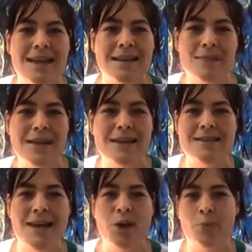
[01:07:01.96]
because
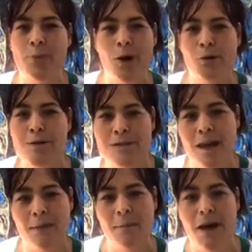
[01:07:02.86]
I don't post,
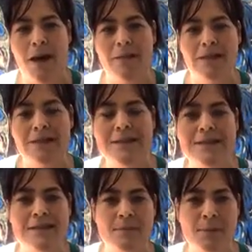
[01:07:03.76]
I'm on the
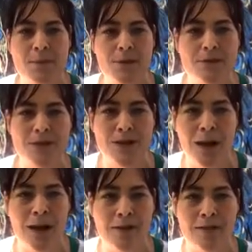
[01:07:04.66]
list to be purged
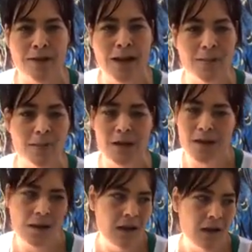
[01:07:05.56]
off. And I'm like,
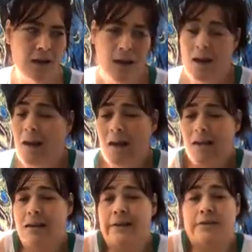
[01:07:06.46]
I
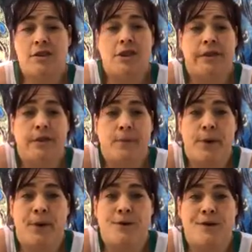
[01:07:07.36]
don't give a shit if you
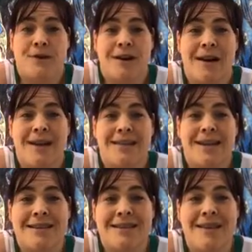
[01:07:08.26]
post or not.
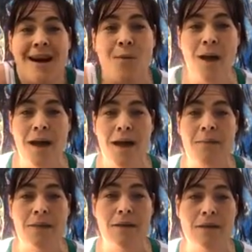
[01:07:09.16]
That's not why
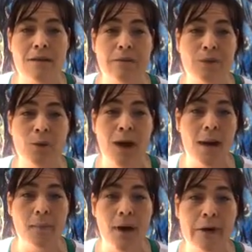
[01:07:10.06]
I'm here. If you
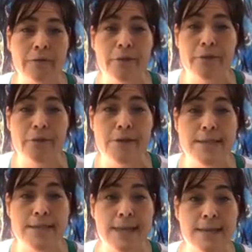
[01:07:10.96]
hop on for 30
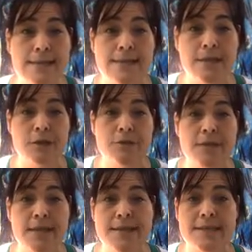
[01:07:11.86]
seconds and you
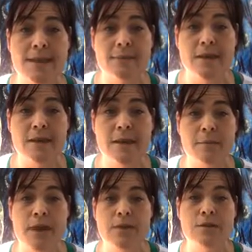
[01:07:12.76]
see something that
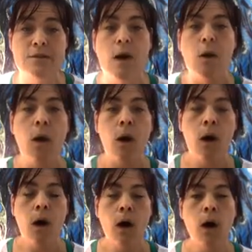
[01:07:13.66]
makes you go,
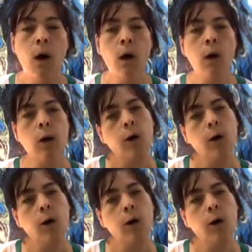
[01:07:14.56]
oh,